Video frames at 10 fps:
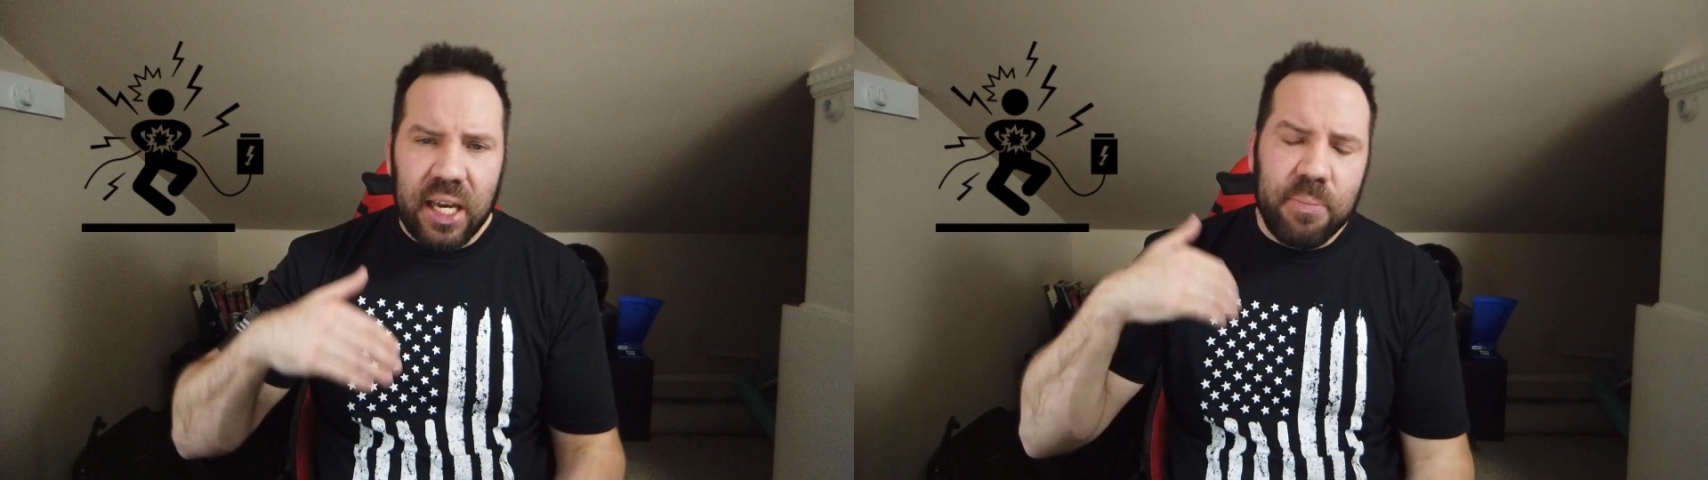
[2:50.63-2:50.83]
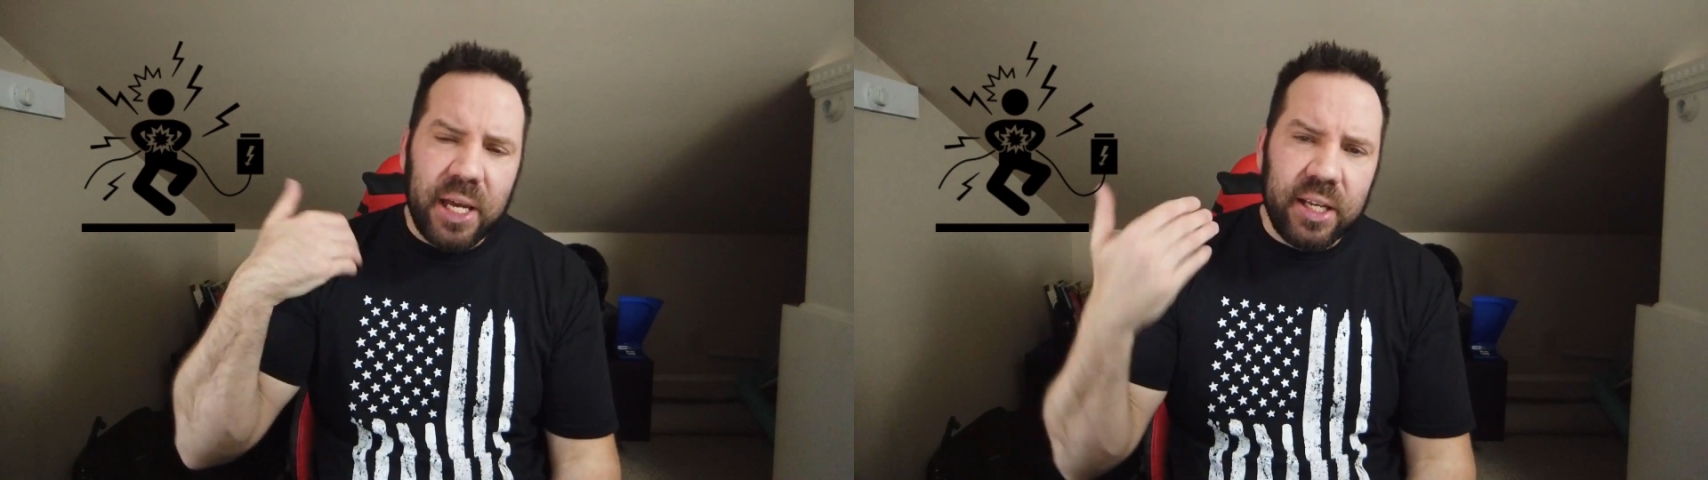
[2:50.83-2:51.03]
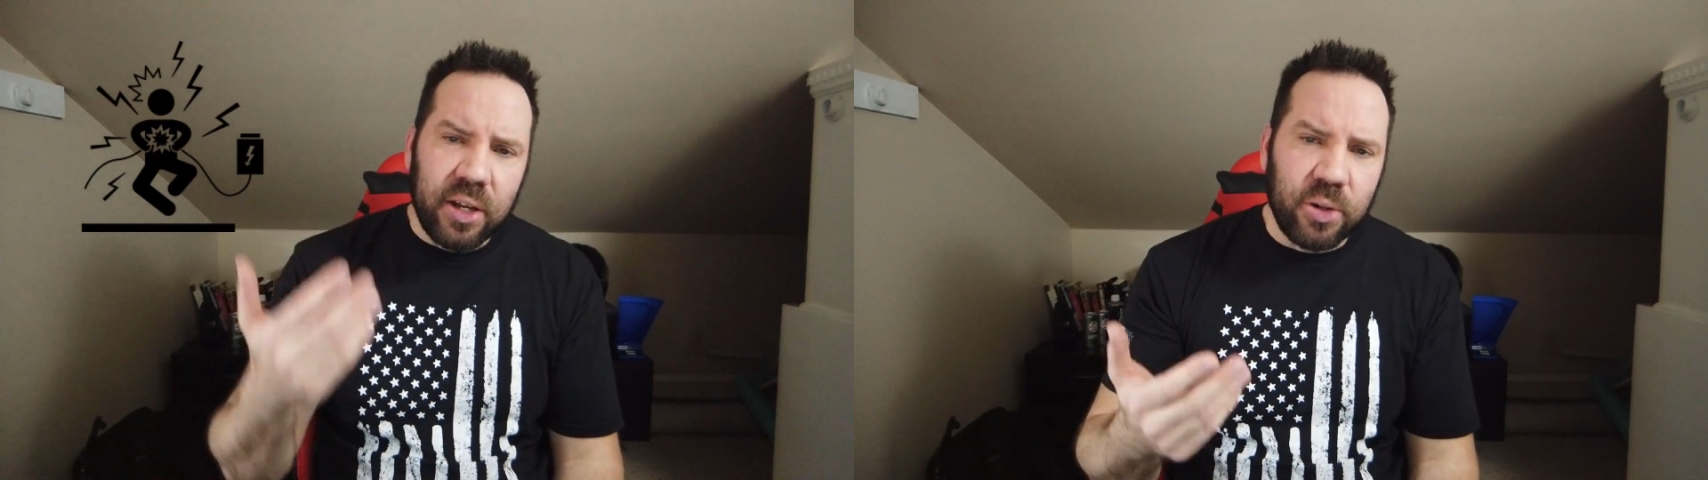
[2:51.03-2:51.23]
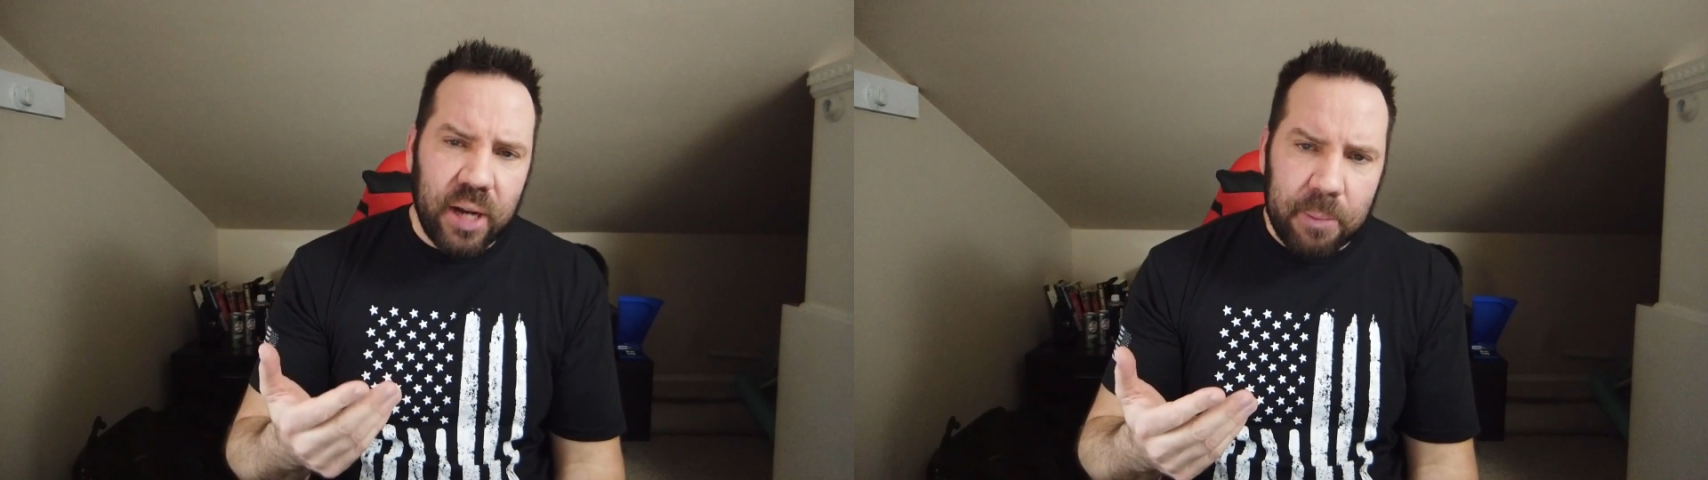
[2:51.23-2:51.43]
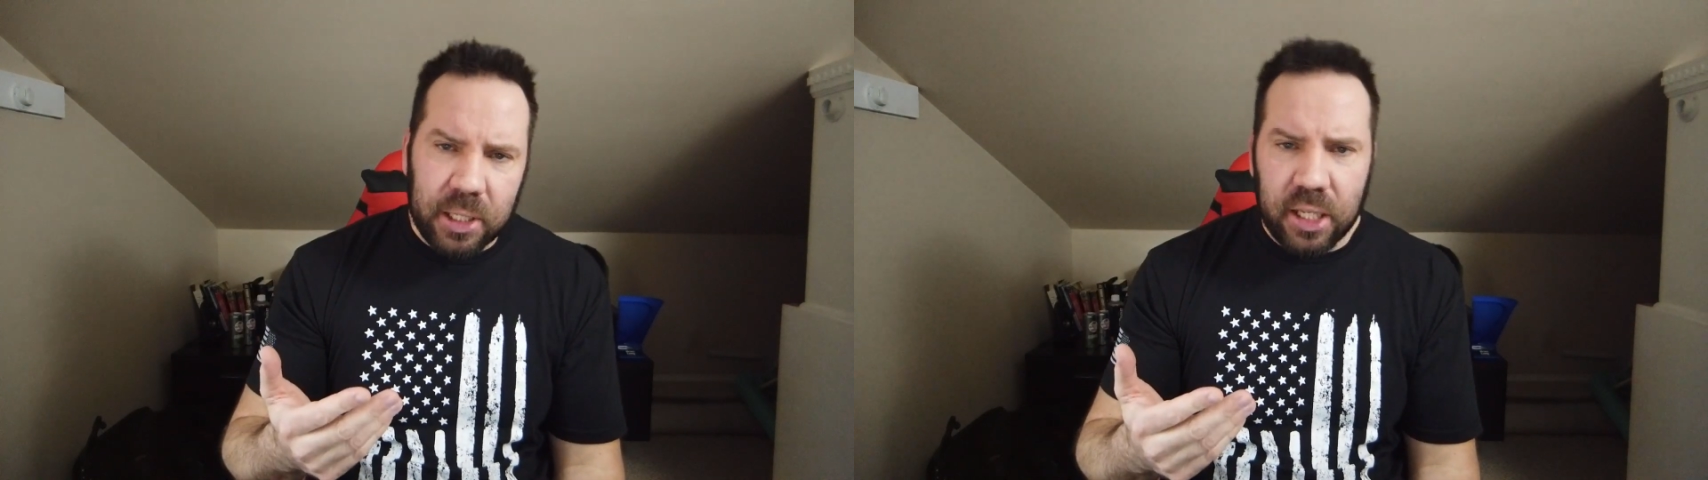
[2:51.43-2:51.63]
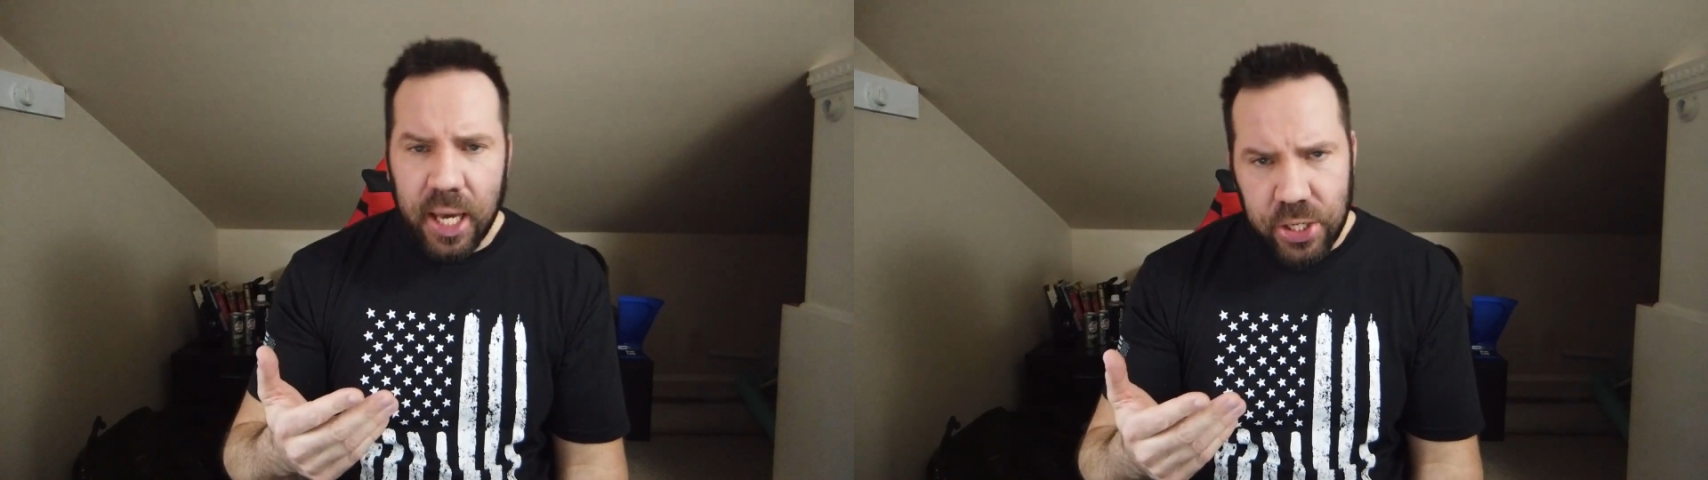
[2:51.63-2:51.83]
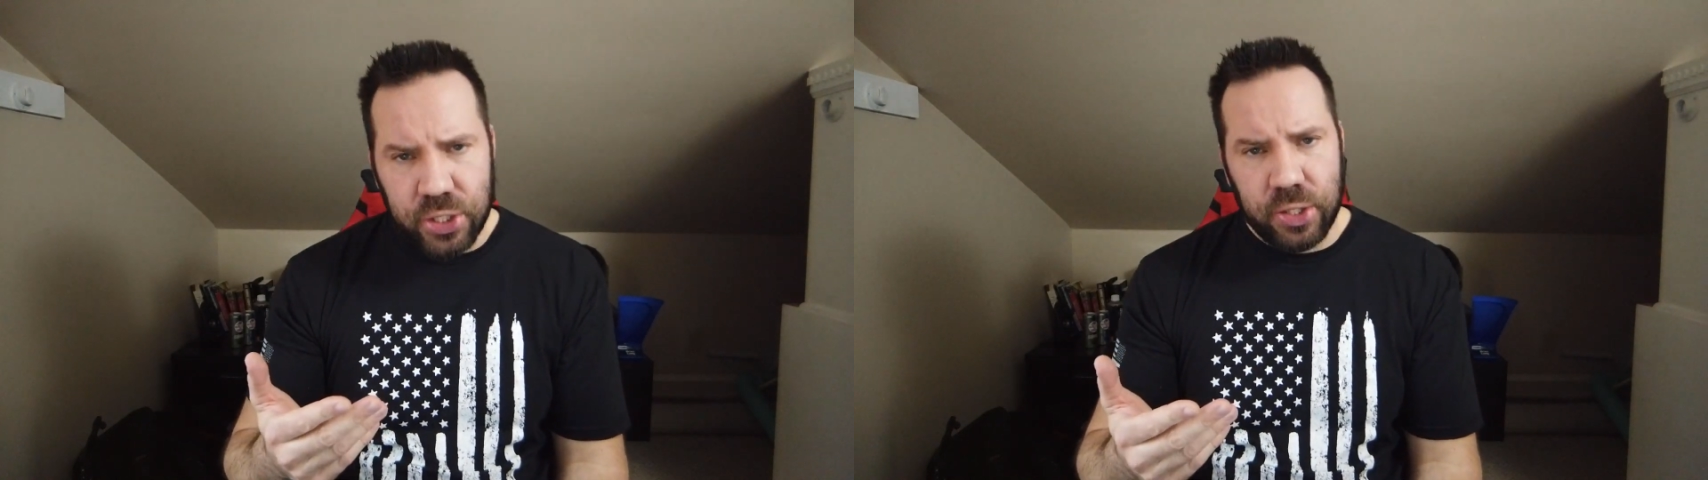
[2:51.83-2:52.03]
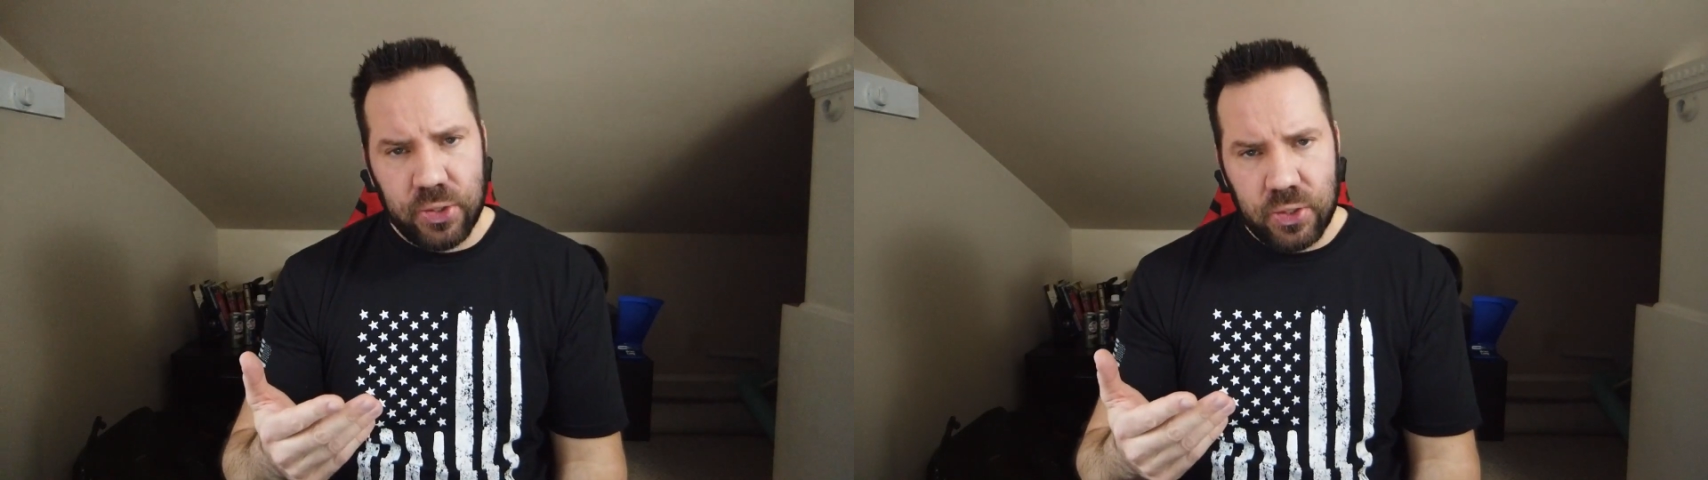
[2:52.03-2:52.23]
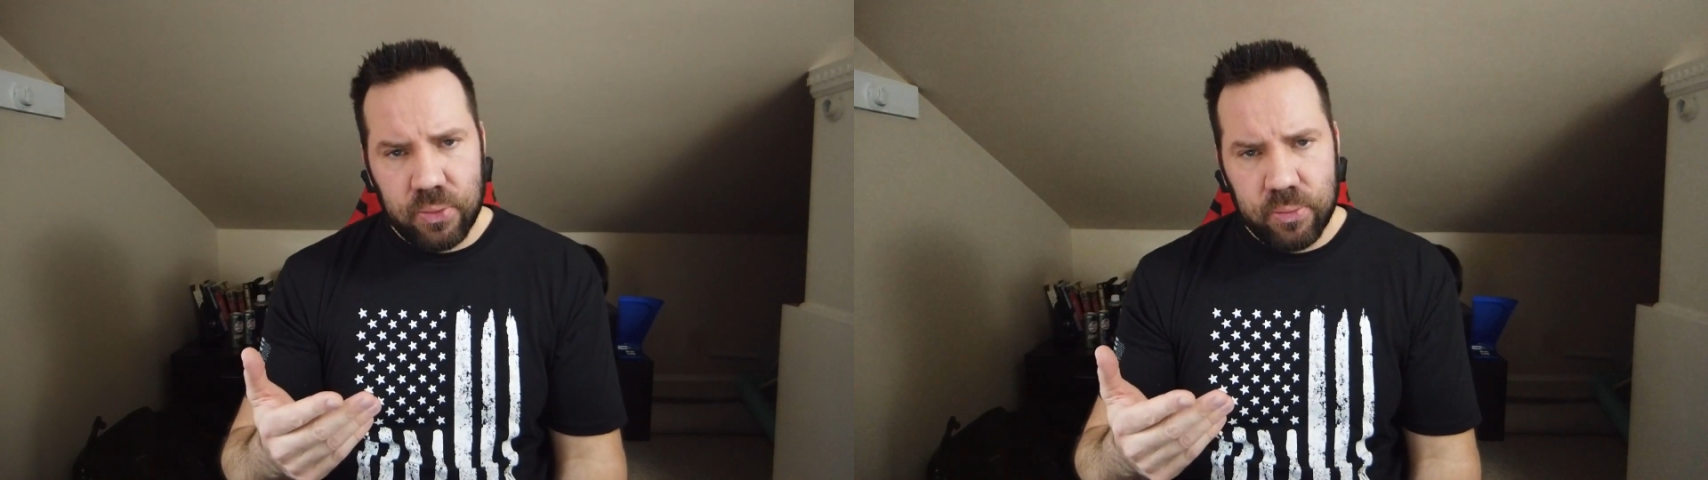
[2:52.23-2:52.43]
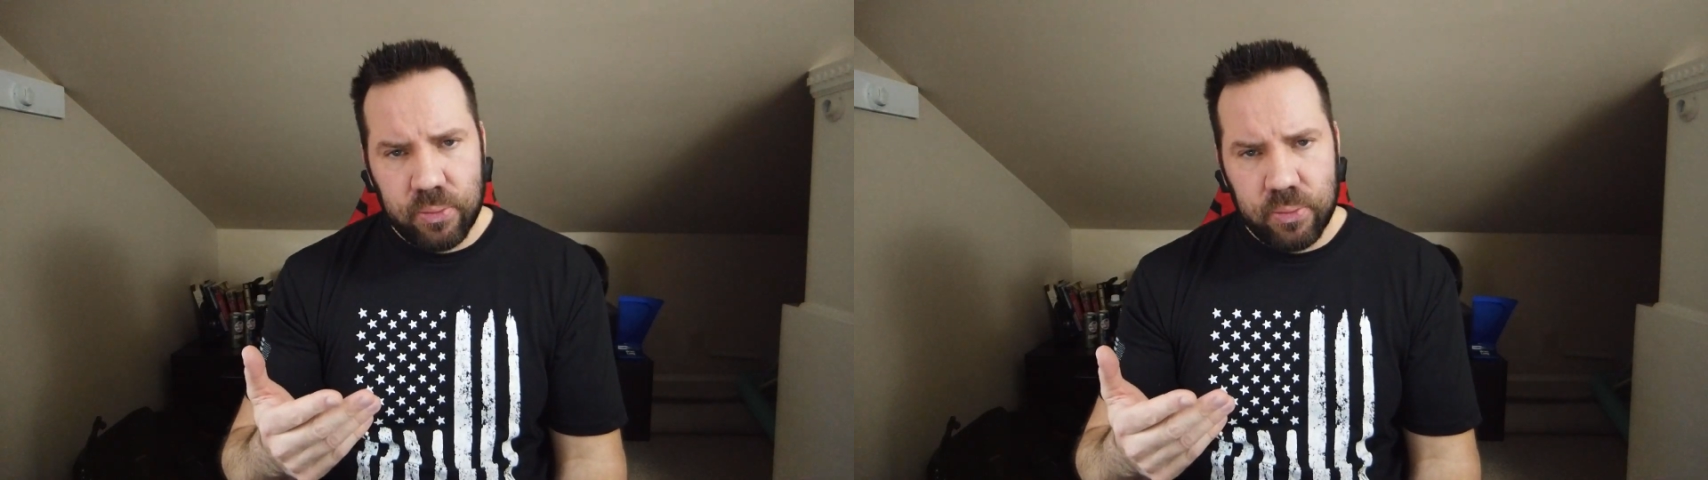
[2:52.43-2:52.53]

and many other applications.